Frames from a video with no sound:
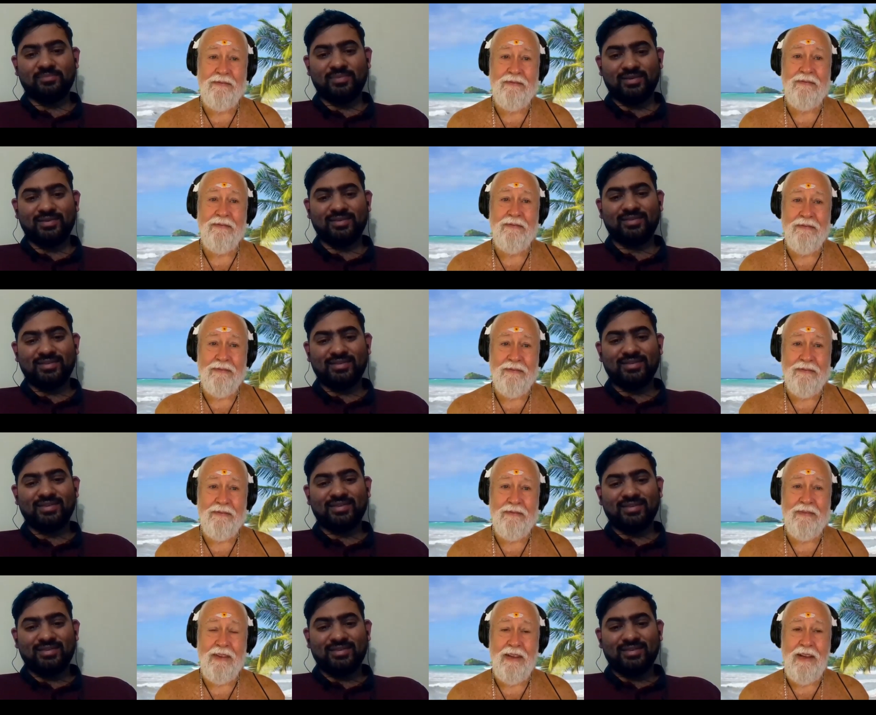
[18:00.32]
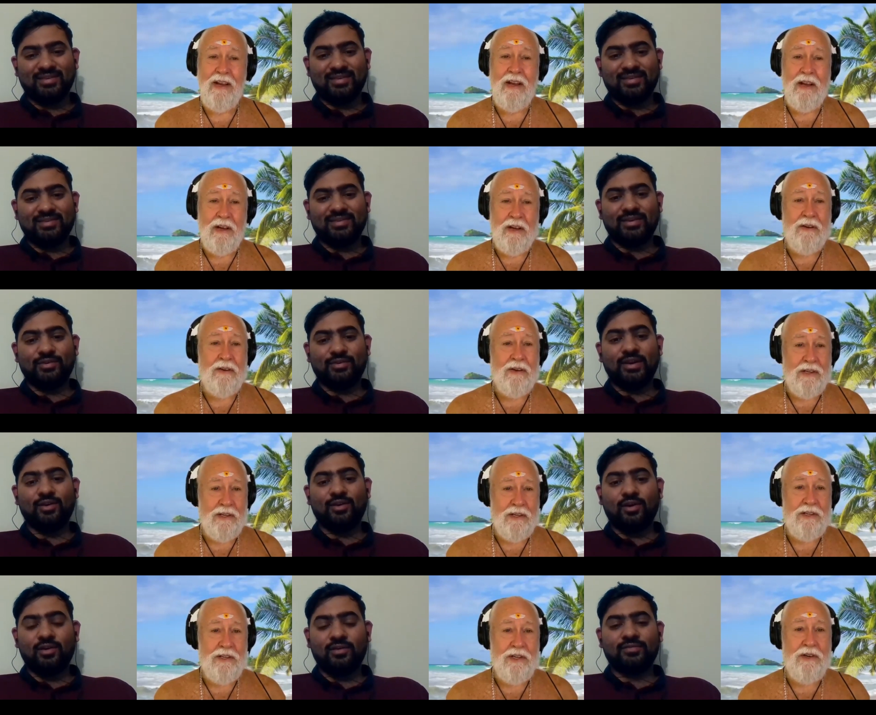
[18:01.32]
Speaker 1: example. Like you need
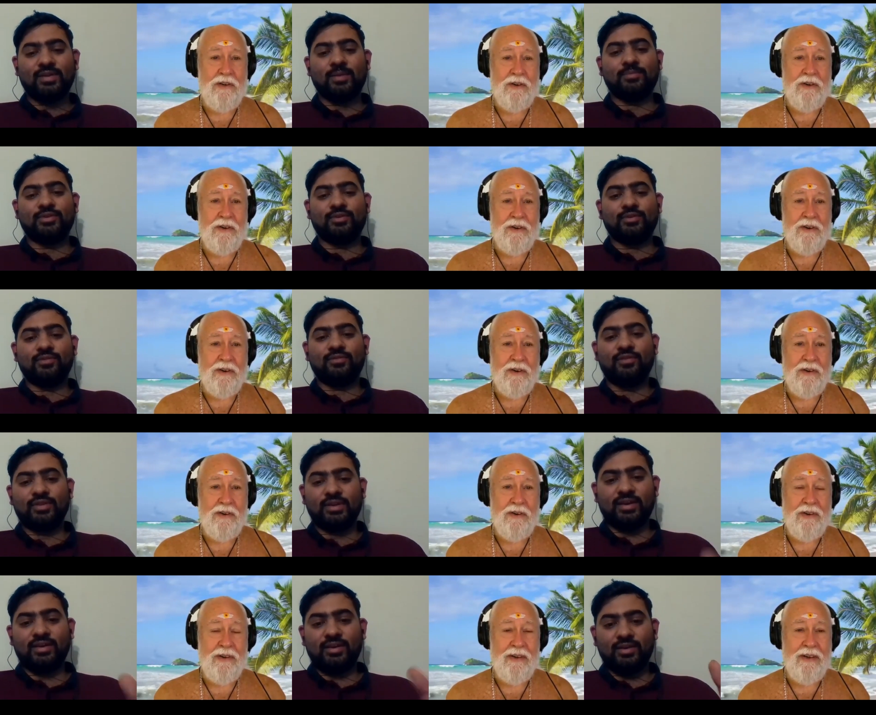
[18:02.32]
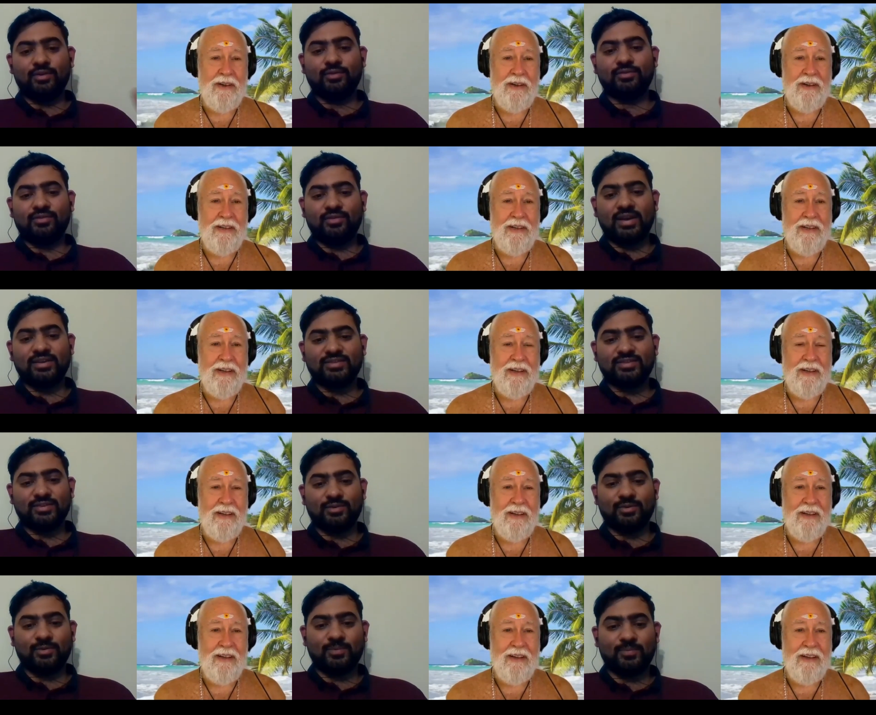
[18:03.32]
all of them to for the you know the rice
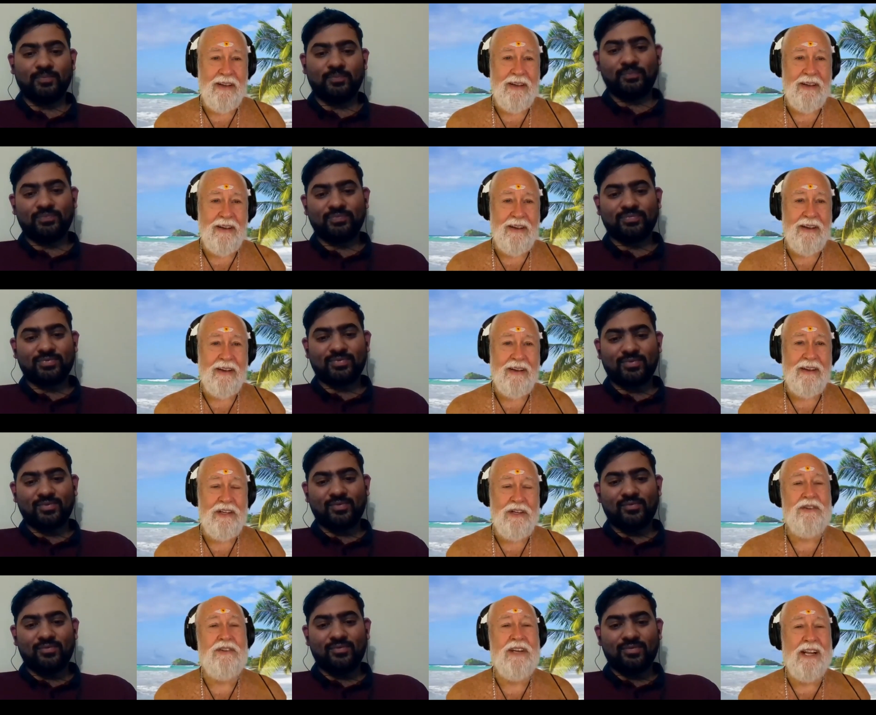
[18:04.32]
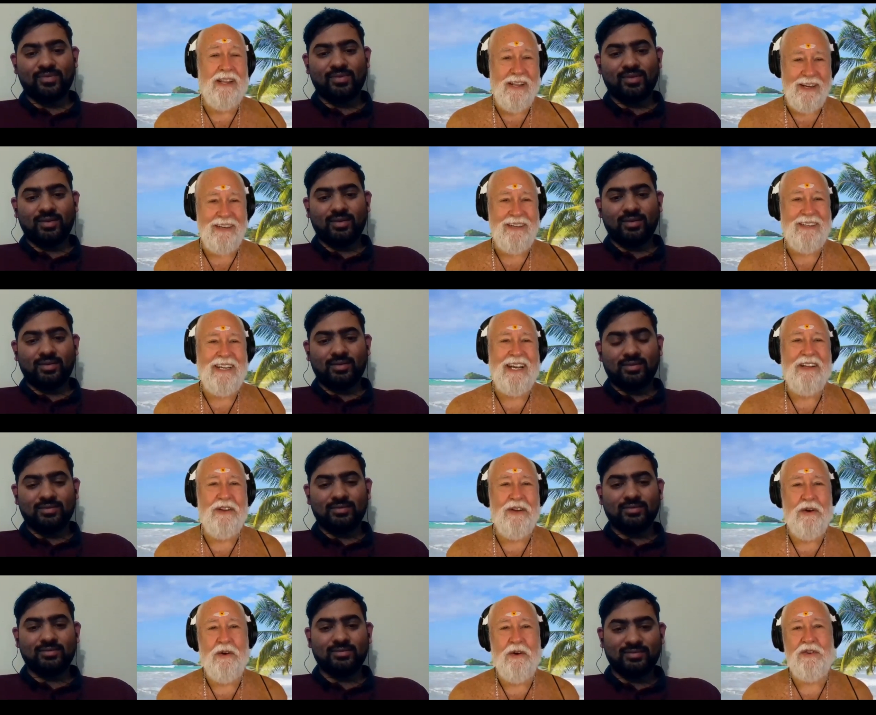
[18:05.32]
to
Speaker 2: you tell it. Tell the
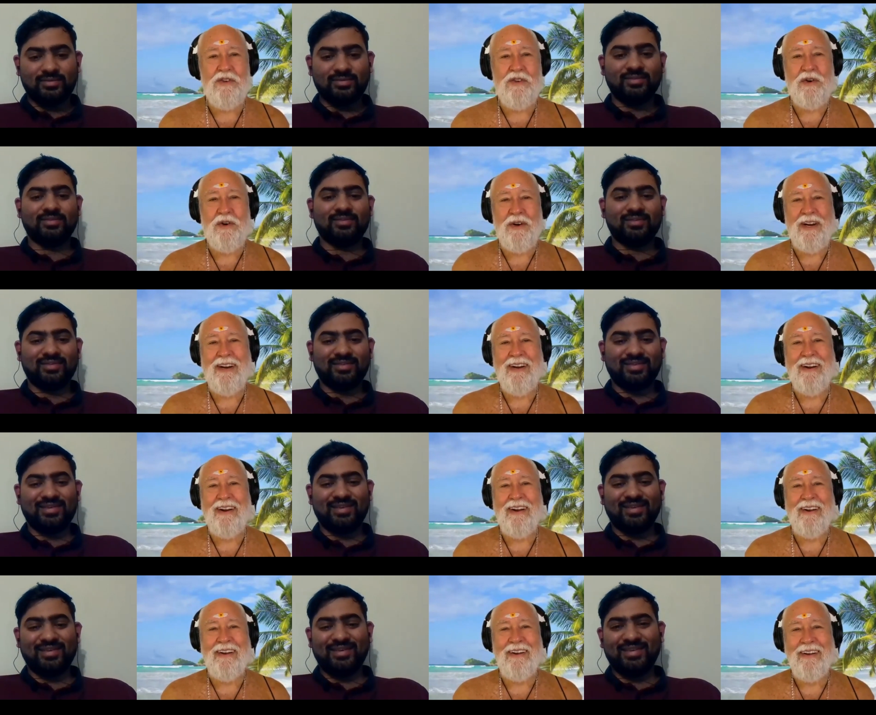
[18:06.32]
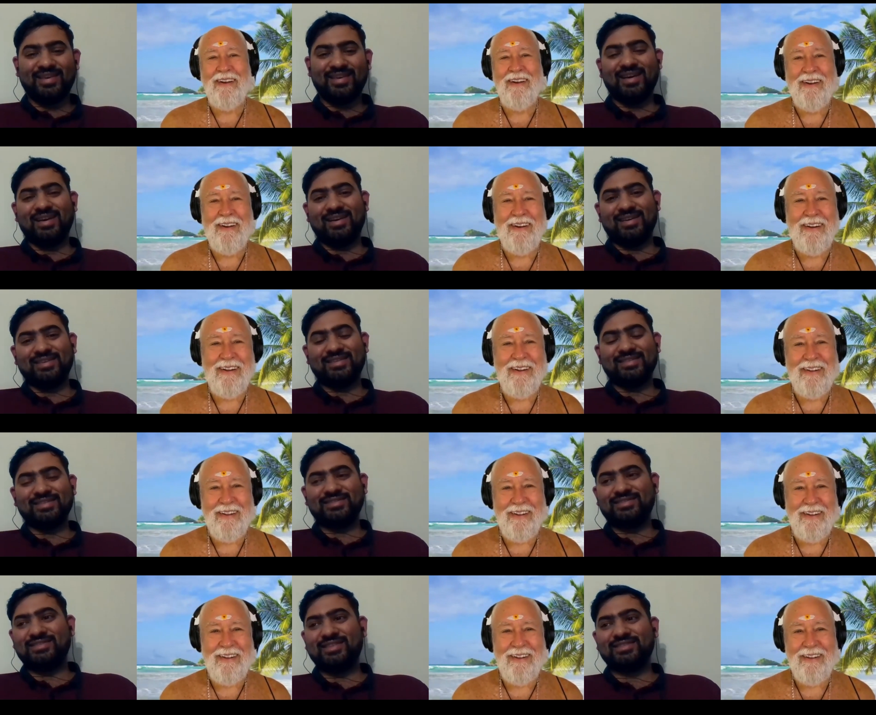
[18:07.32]
whole story.
Speaker 1: Yeah,
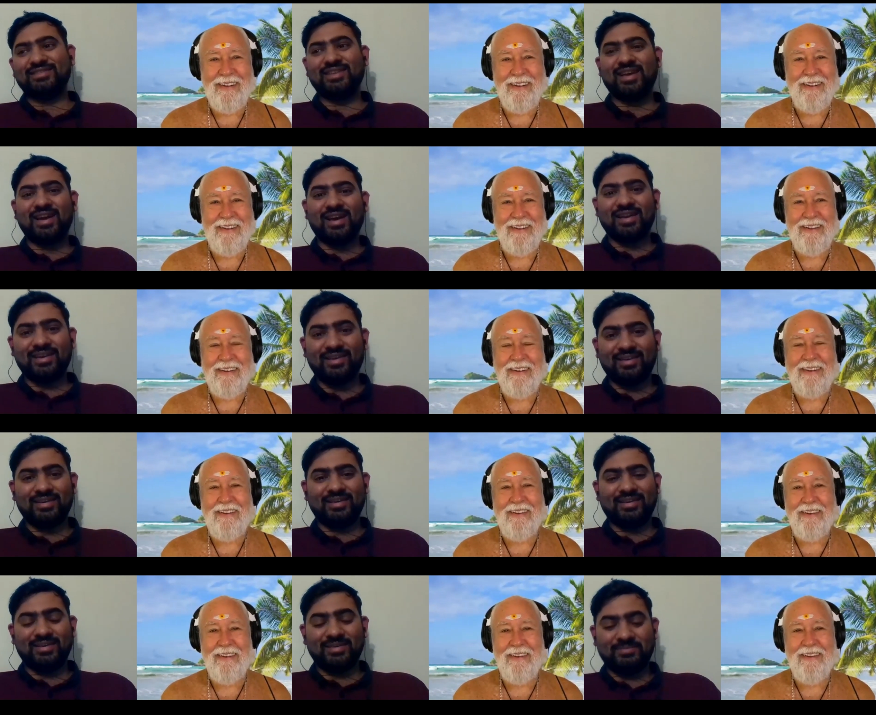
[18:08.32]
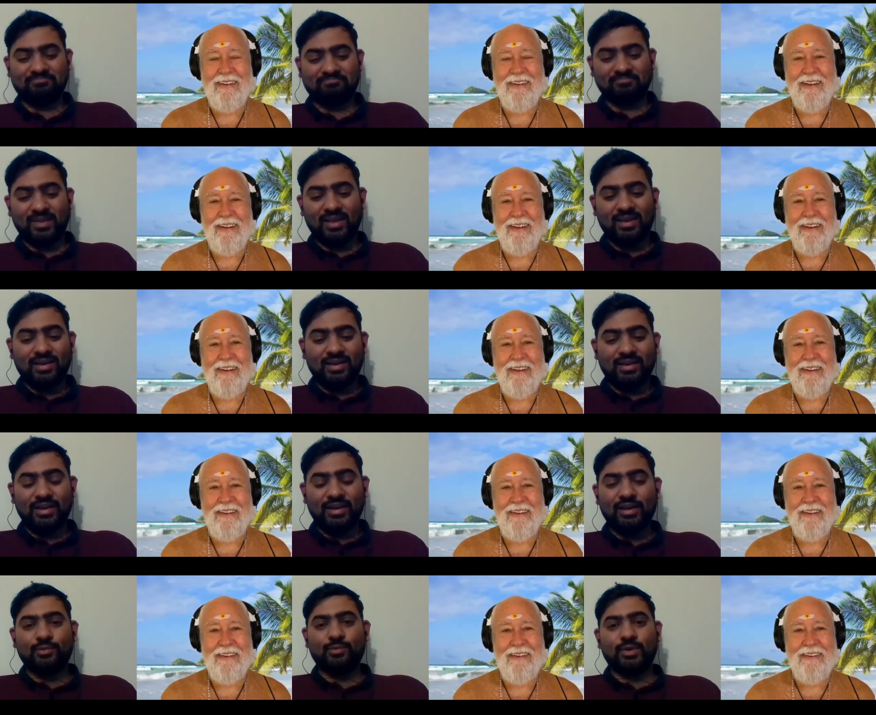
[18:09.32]
it's just that um,
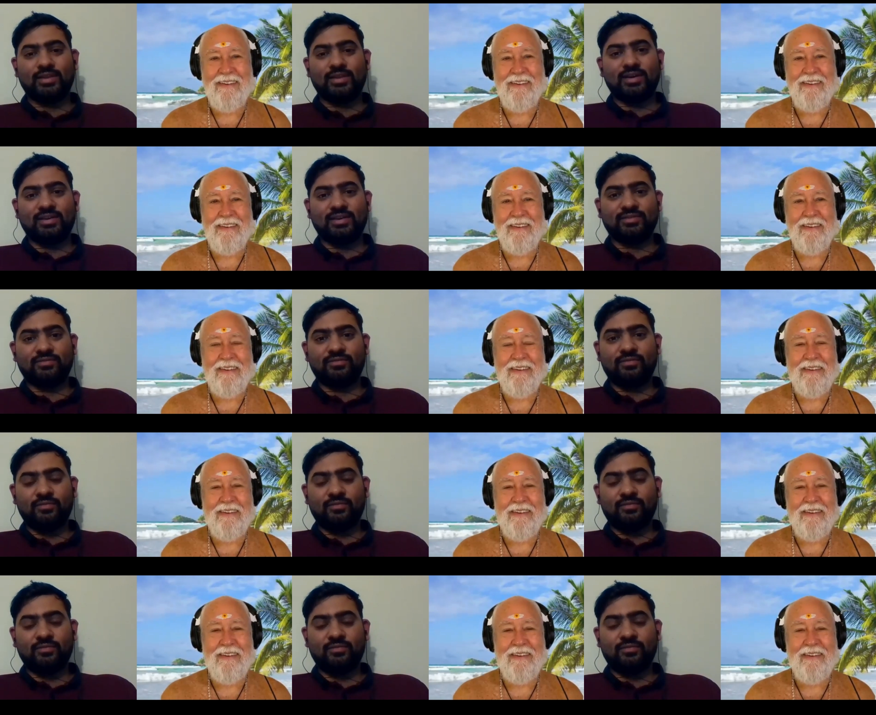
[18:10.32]
Neo-Advaita is